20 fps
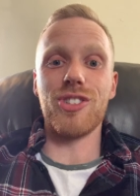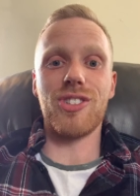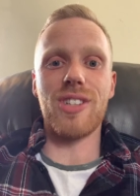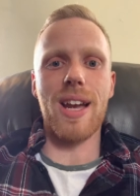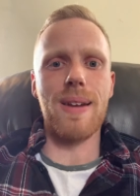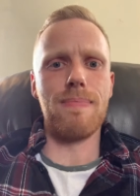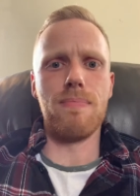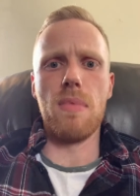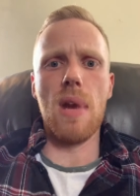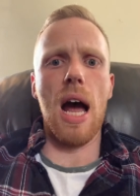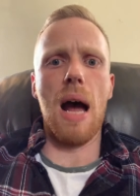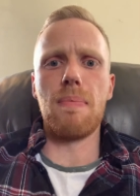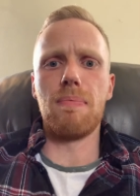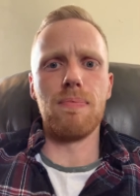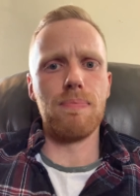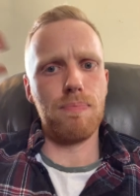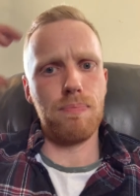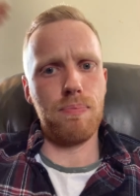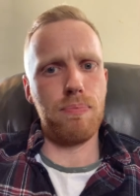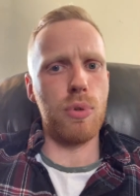said, nah,
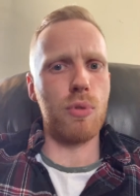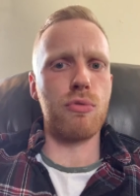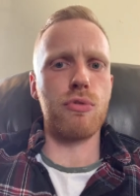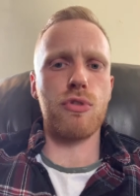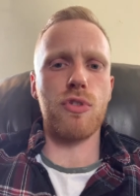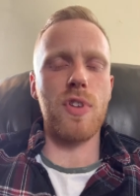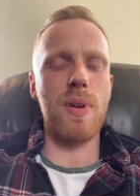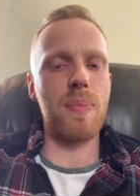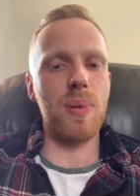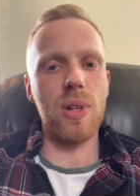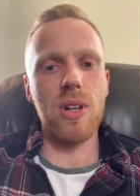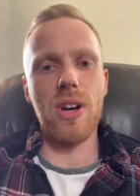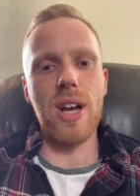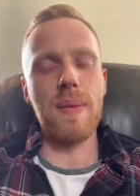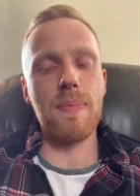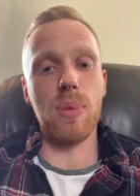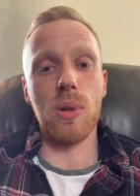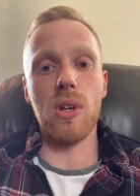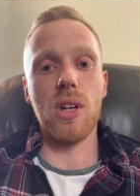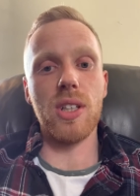poof, it
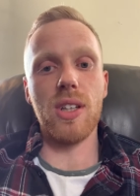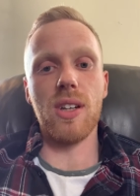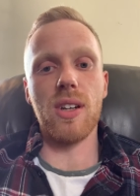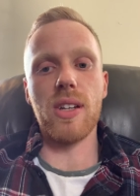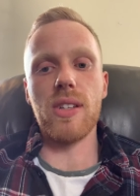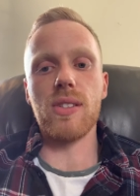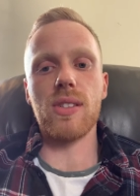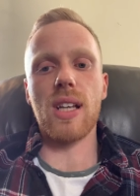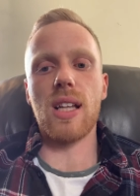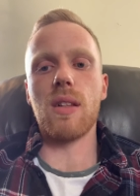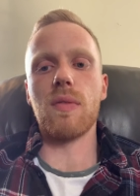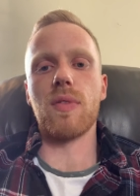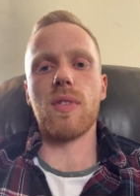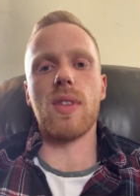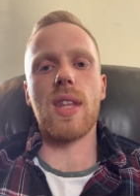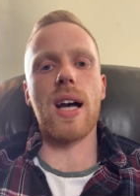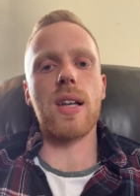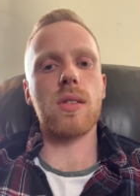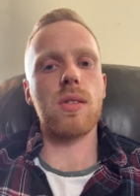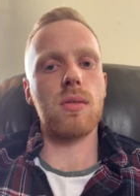imploded on itself. And
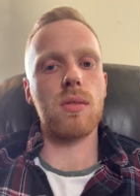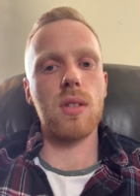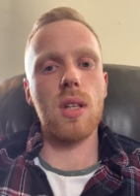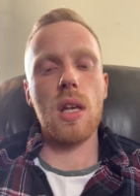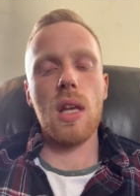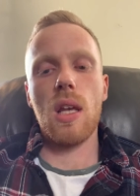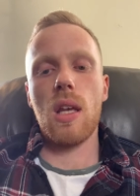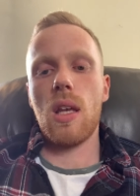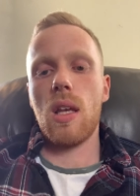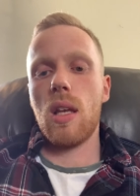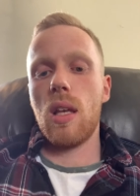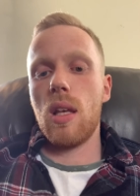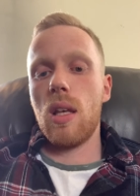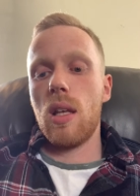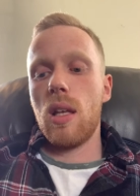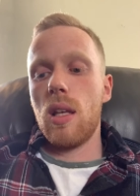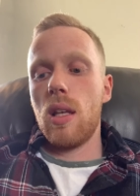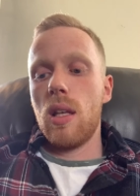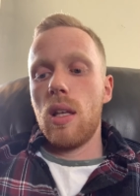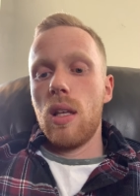
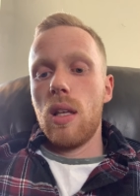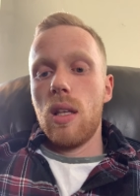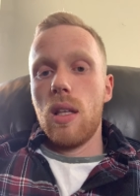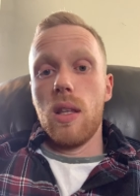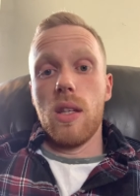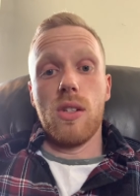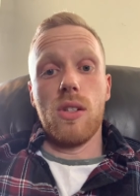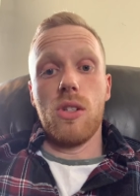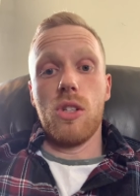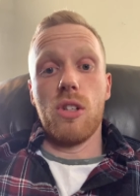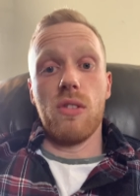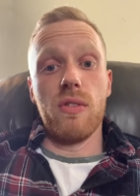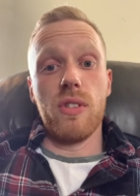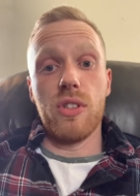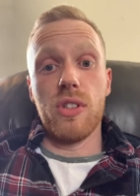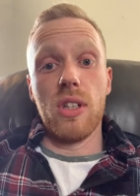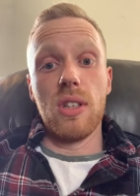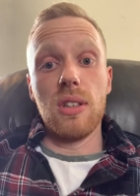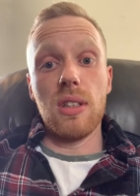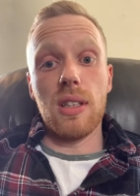this is the
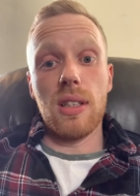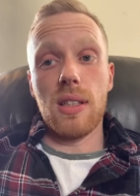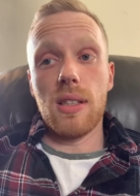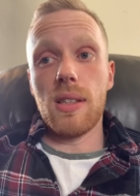result.